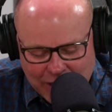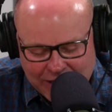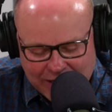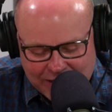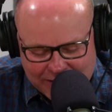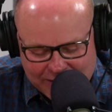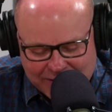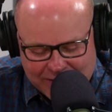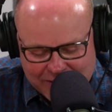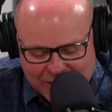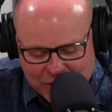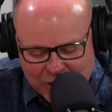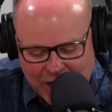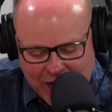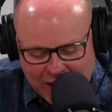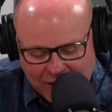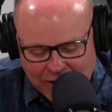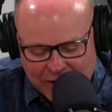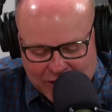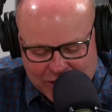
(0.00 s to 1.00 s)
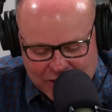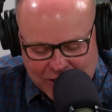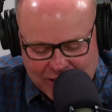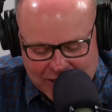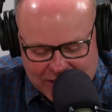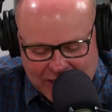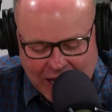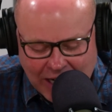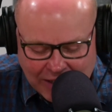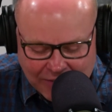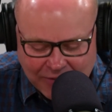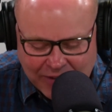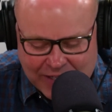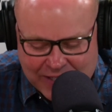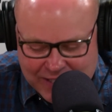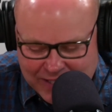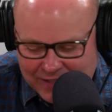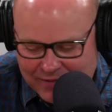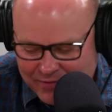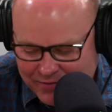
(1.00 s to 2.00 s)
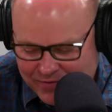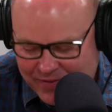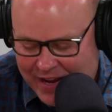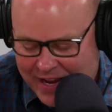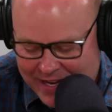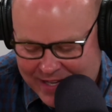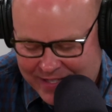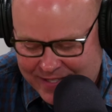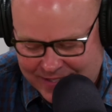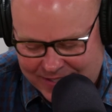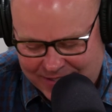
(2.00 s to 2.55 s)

a challenge that none of us had faced.